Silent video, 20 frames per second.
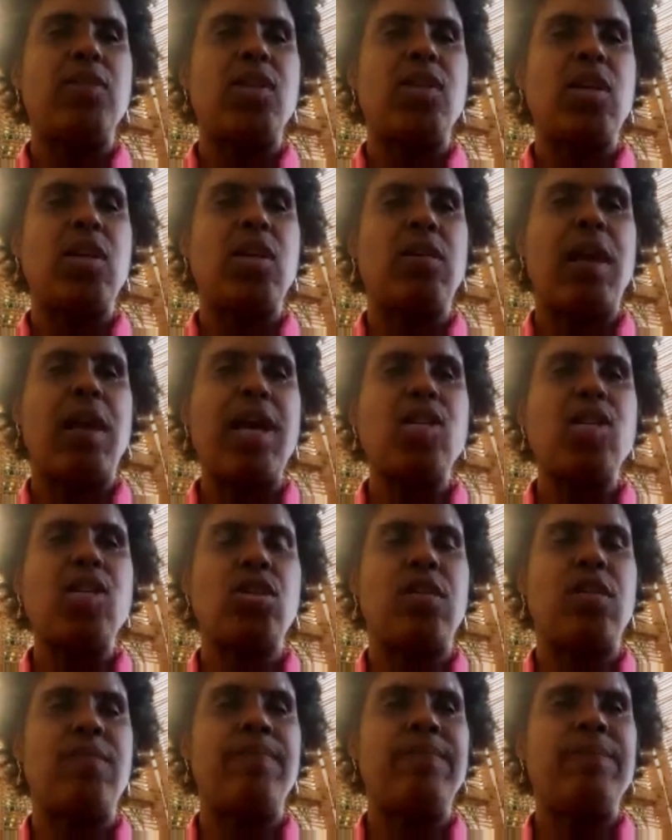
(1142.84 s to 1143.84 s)
in this
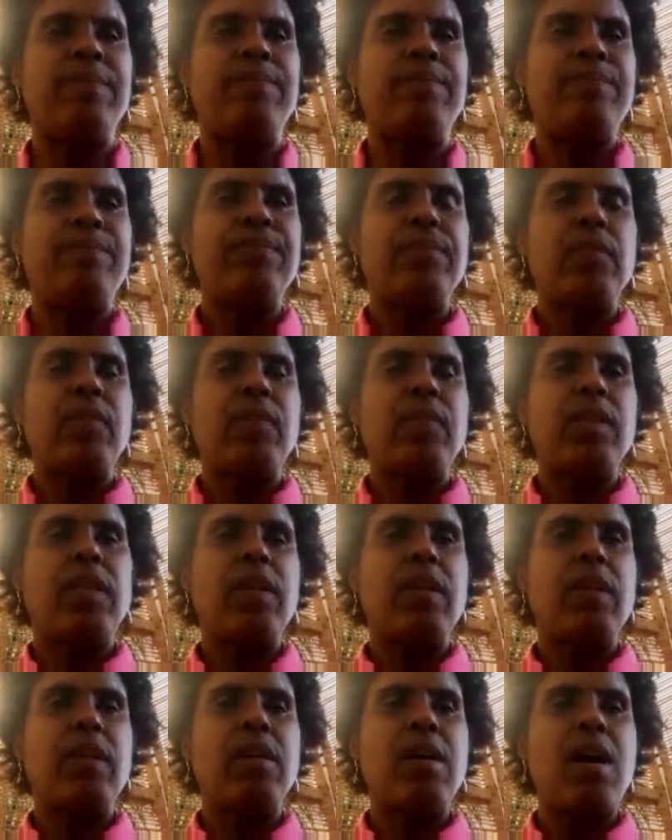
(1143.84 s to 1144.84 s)
country, at that particular
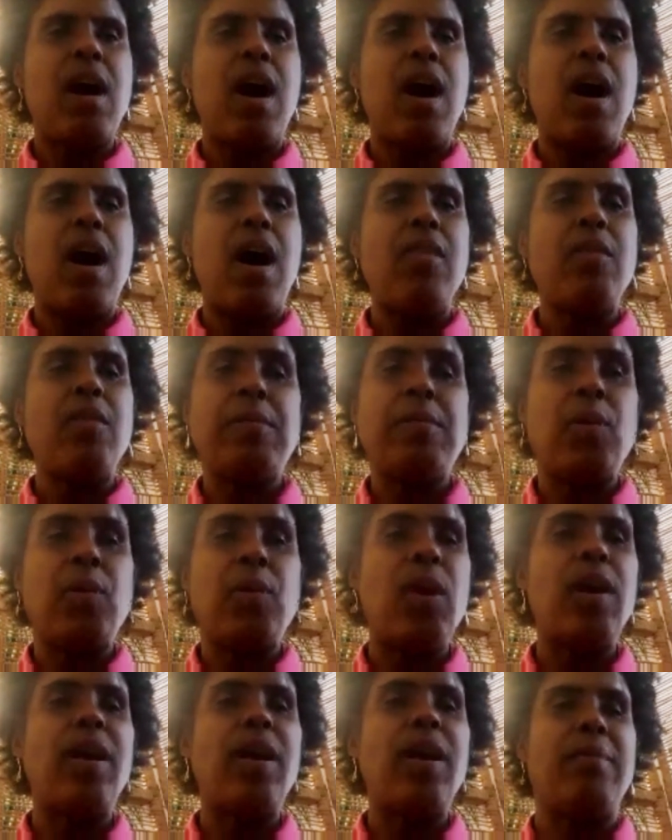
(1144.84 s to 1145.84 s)
election,
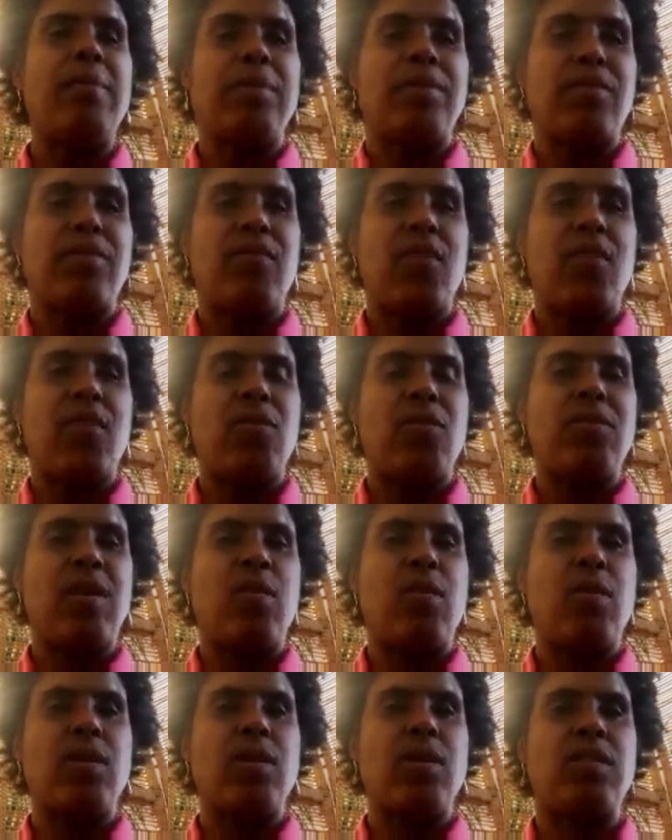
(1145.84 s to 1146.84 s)
other people weren't
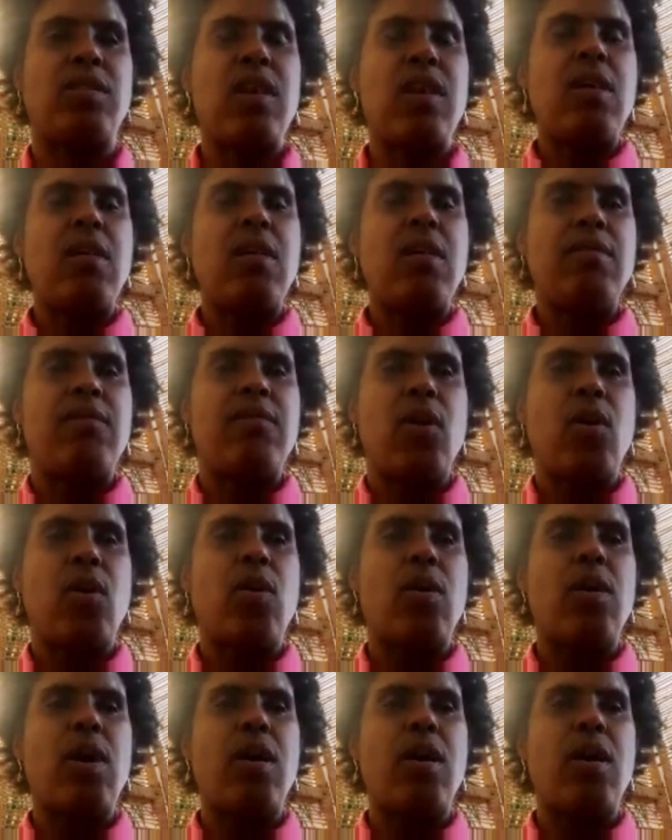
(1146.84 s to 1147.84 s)
able to vote. There
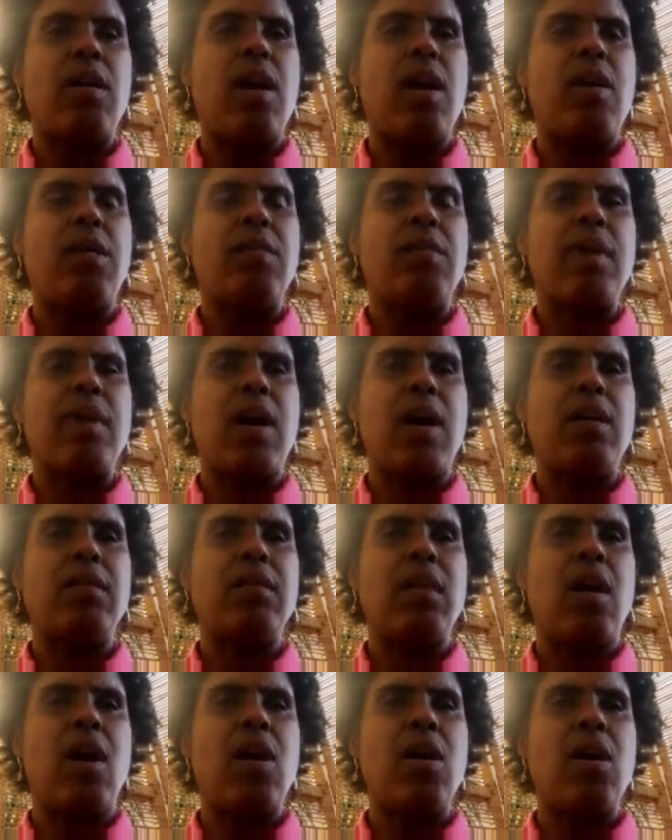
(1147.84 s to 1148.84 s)
was voter, uh,
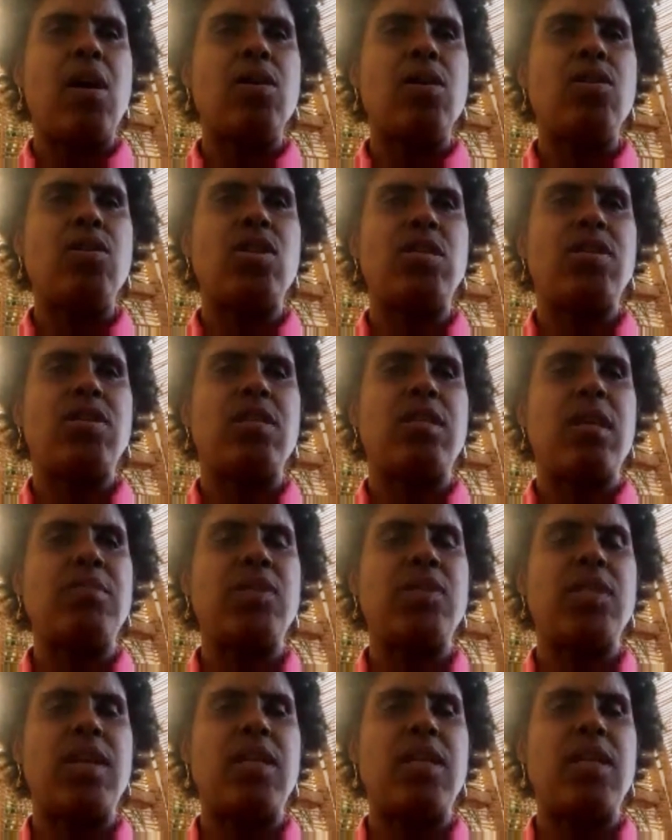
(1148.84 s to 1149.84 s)
uh, uh,
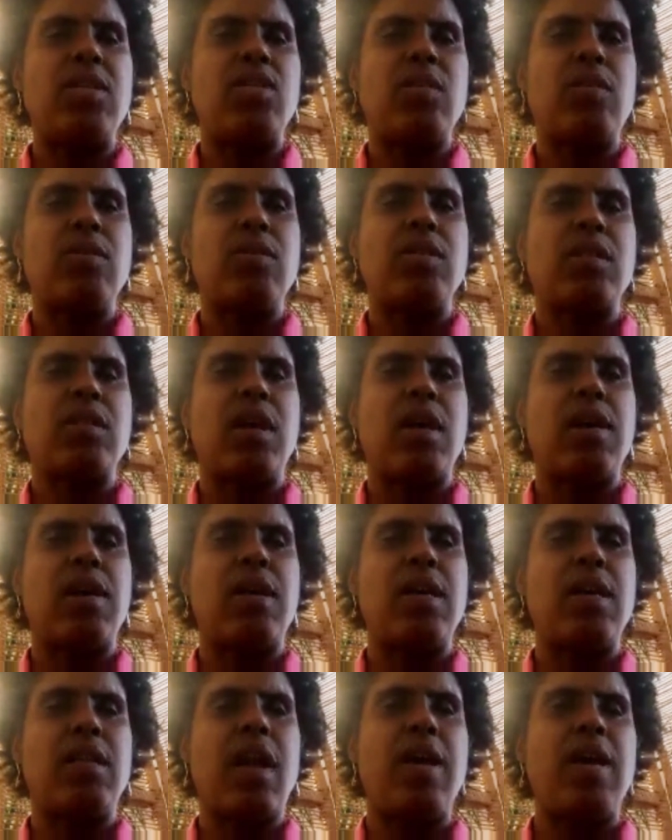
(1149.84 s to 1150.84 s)
large, in some
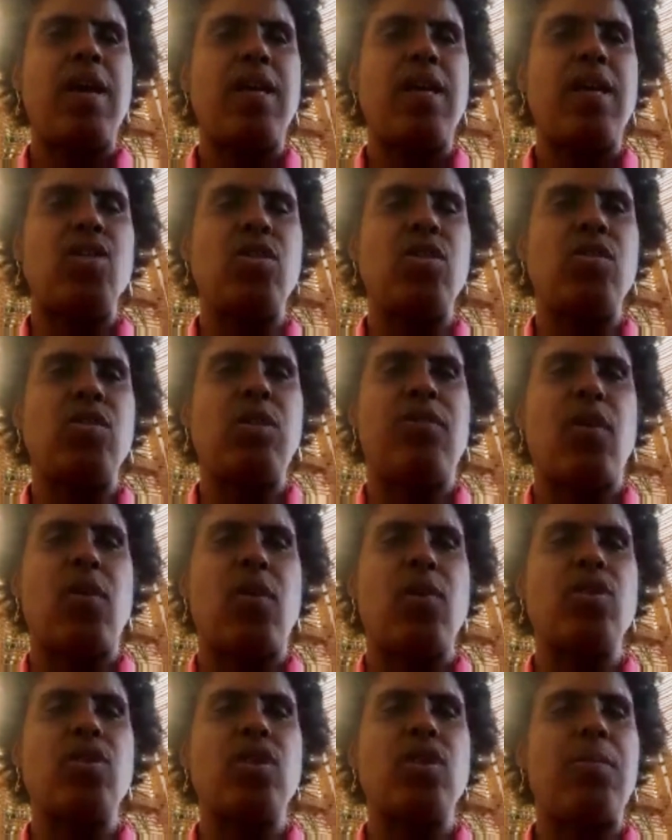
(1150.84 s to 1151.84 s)
states, there was uh, a
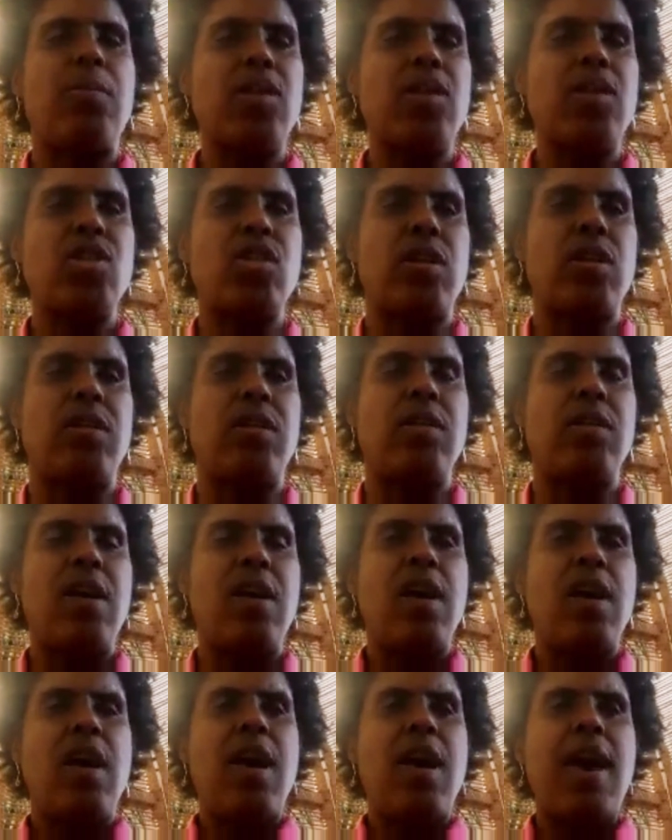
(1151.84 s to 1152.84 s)
lot of issues with voter
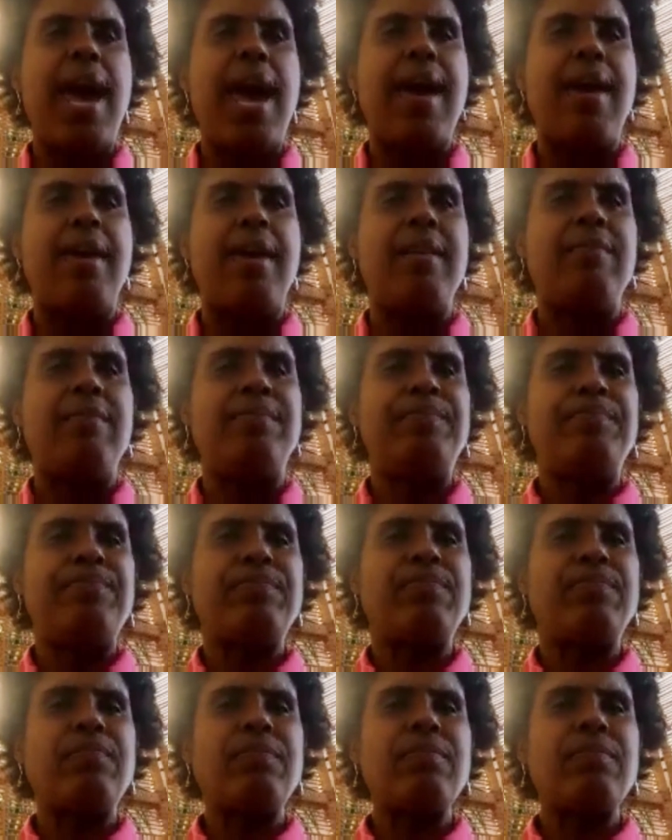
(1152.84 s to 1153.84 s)
suppression.
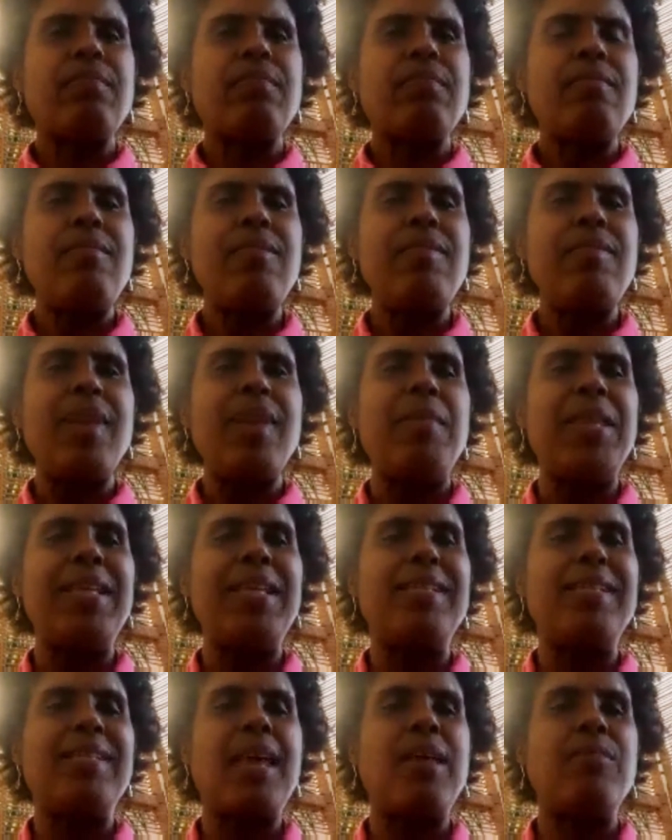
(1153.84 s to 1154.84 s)
And
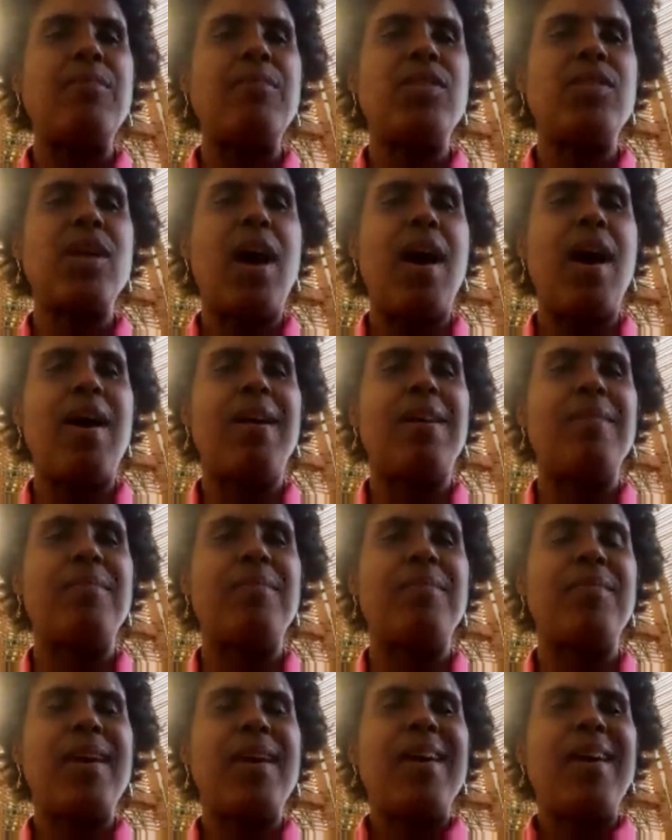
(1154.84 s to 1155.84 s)
but at the same
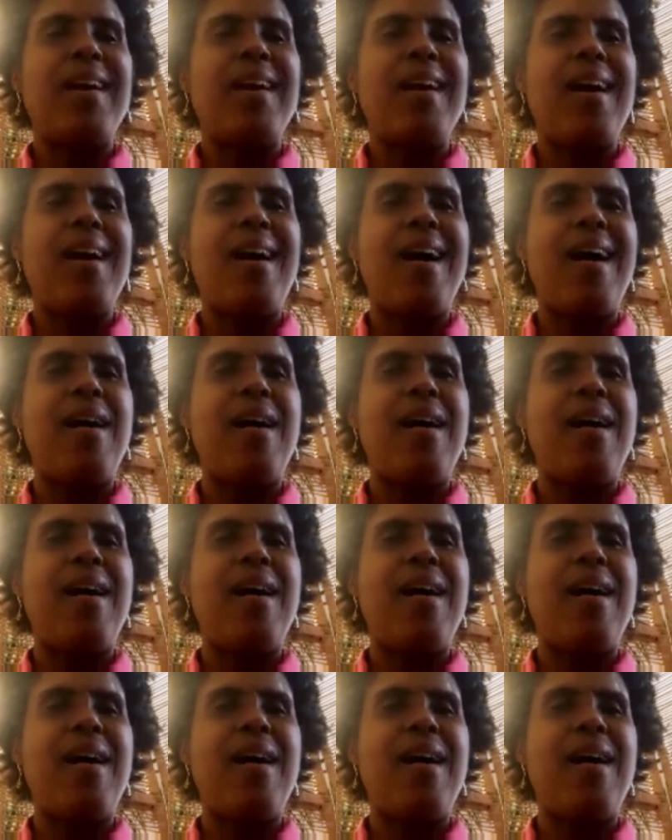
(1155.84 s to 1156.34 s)
time,